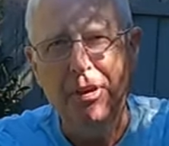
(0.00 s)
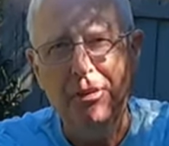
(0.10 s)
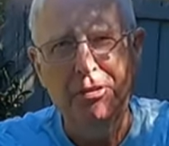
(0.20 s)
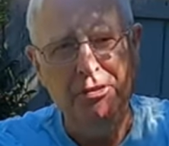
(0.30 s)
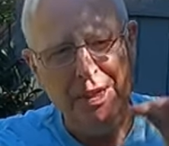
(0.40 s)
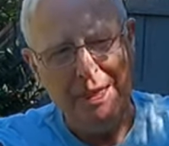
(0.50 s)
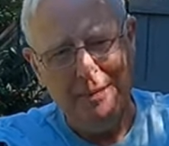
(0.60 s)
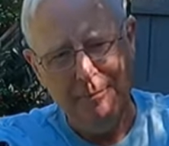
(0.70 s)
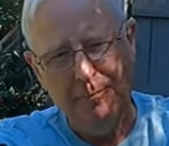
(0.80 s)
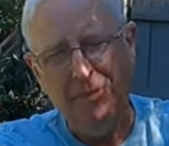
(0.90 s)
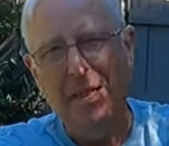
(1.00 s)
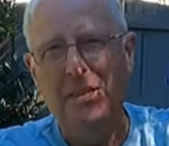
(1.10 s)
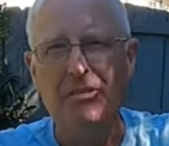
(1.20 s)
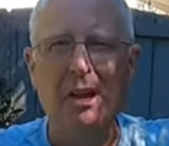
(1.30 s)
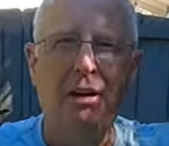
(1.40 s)
this other seat,
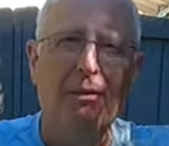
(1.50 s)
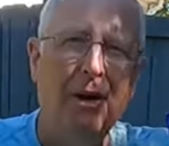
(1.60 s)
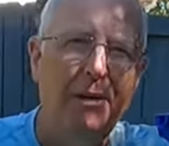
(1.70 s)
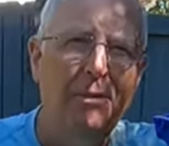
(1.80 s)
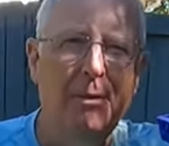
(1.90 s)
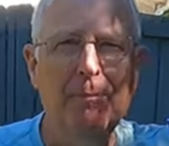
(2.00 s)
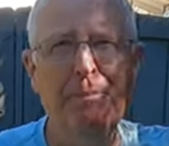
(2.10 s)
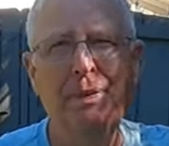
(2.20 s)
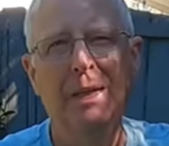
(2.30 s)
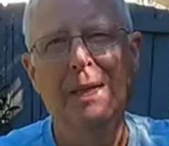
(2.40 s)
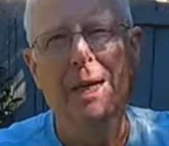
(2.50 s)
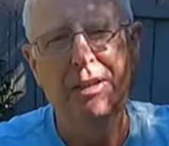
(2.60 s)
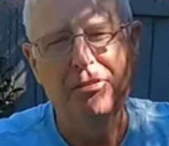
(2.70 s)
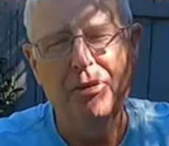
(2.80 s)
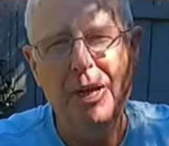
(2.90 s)
it's not level
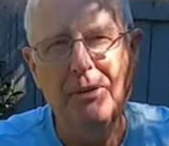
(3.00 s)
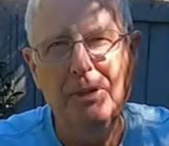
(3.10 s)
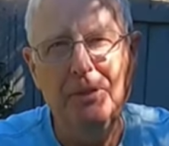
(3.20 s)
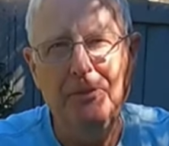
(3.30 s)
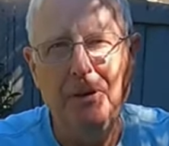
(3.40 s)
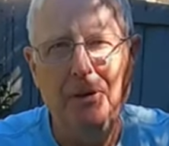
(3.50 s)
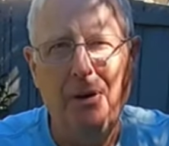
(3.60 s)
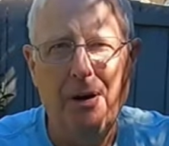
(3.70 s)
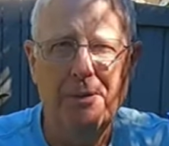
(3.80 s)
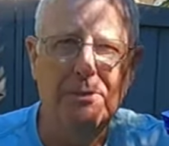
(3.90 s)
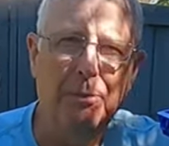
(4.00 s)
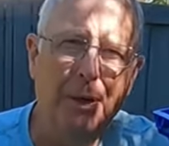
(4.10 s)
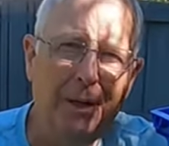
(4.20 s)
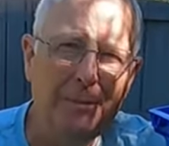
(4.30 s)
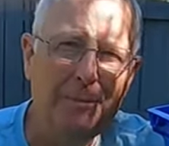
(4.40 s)
and it's likely to fall off.
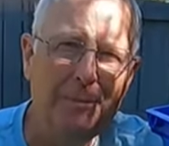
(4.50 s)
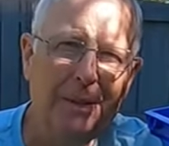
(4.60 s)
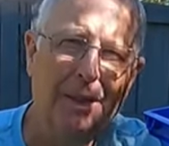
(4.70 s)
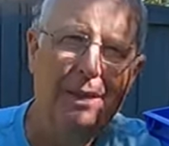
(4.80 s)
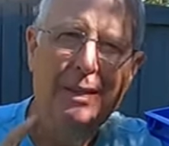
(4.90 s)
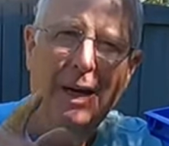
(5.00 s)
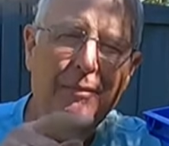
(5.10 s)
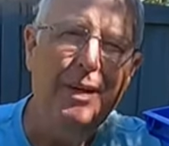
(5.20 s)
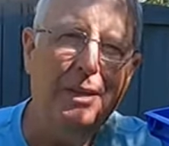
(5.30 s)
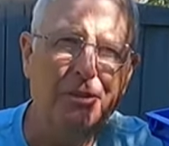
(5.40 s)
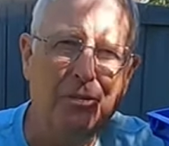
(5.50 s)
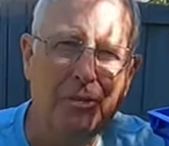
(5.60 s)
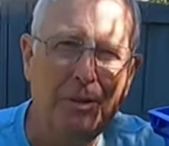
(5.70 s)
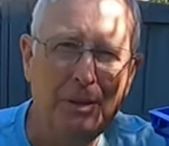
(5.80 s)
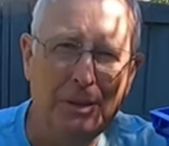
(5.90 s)
Well, I've got the
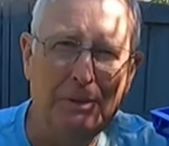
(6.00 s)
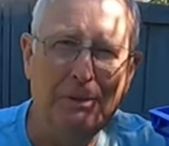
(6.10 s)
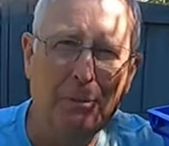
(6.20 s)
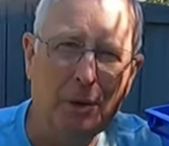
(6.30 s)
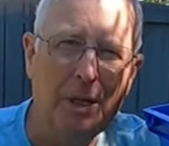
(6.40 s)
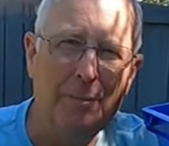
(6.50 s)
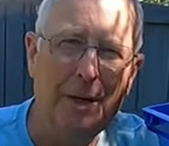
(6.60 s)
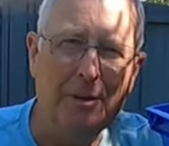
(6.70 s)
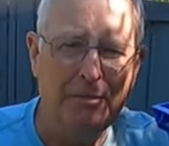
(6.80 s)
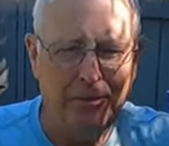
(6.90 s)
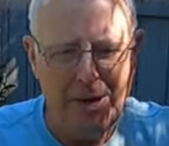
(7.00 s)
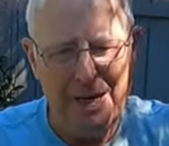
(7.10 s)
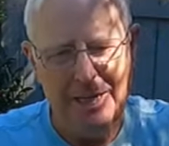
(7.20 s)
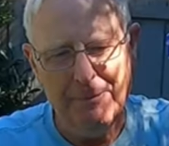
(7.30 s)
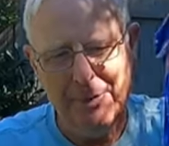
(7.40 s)
solution. We're gonna make a
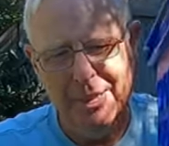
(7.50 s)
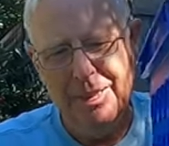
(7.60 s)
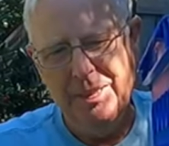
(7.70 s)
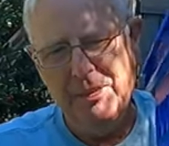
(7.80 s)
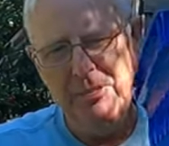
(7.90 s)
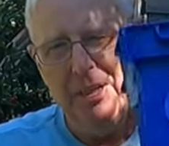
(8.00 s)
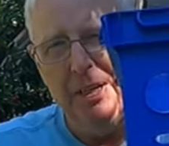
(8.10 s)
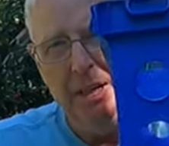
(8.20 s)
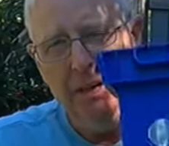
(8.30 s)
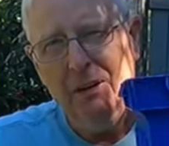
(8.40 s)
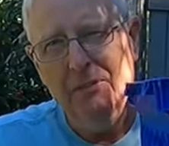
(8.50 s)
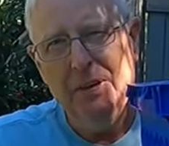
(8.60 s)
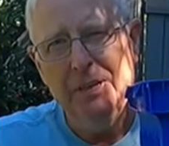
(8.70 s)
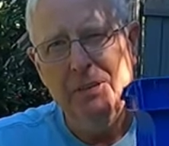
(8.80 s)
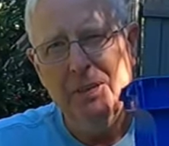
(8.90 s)
frame that's gonna
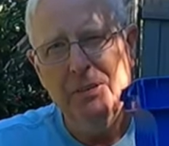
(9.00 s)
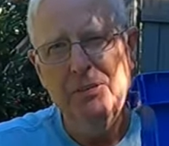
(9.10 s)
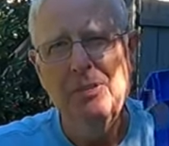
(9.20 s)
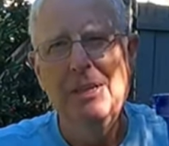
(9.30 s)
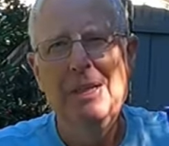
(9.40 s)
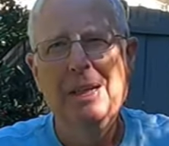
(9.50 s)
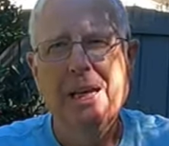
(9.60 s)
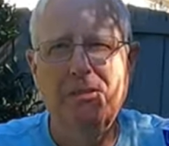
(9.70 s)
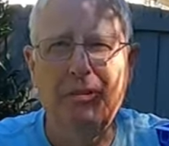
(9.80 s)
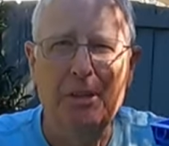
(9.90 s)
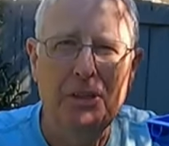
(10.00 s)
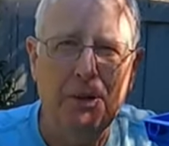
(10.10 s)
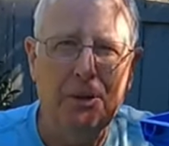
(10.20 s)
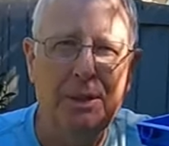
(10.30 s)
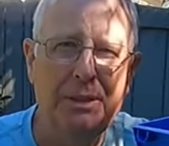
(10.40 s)
elevate this and
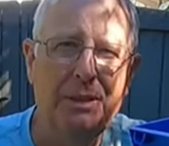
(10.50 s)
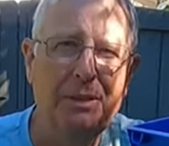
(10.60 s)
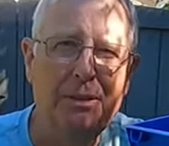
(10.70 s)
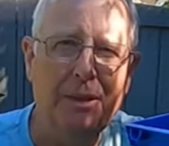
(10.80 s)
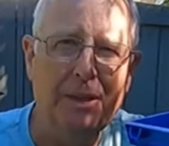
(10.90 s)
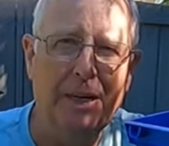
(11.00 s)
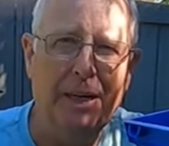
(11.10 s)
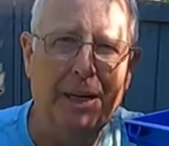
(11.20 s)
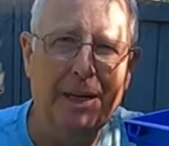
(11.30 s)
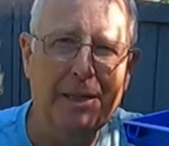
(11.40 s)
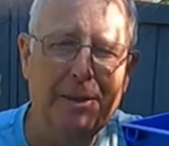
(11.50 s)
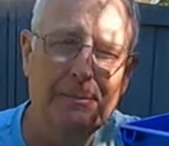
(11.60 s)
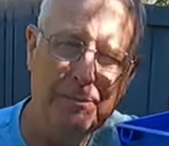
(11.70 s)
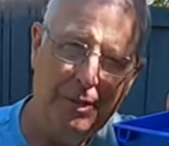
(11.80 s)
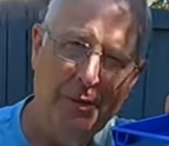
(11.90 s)
secure it to the kayak.
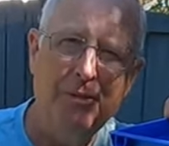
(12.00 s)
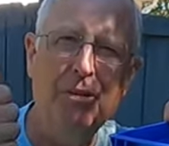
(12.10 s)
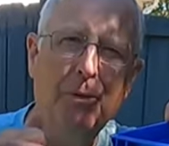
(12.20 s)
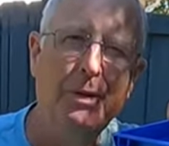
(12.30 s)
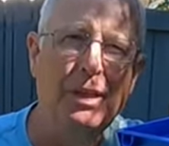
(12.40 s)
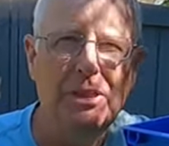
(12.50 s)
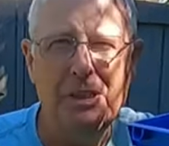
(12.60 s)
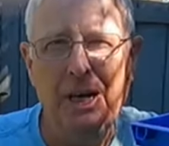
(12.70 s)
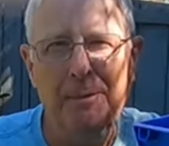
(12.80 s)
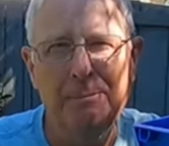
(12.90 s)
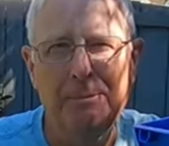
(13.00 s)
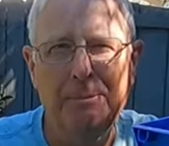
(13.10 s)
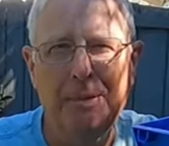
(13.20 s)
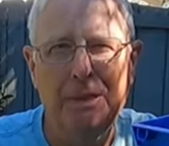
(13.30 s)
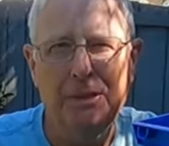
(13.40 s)
Let's go into the shop
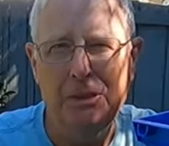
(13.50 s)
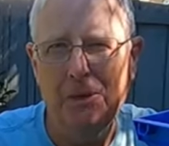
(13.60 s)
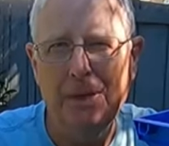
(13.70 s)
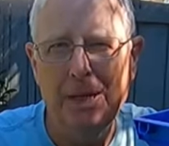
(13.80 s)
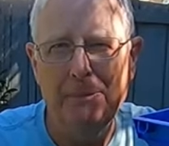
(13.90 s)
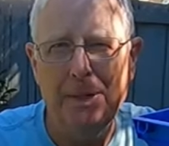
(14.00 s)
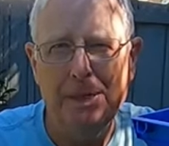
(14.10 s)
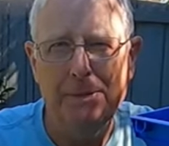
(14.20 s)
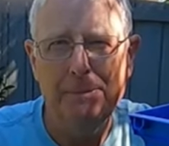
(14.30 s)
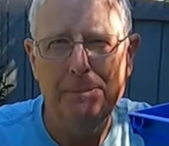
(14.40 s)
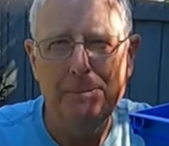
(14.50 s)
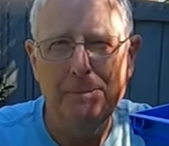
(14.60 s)
and I'll show you how to make it.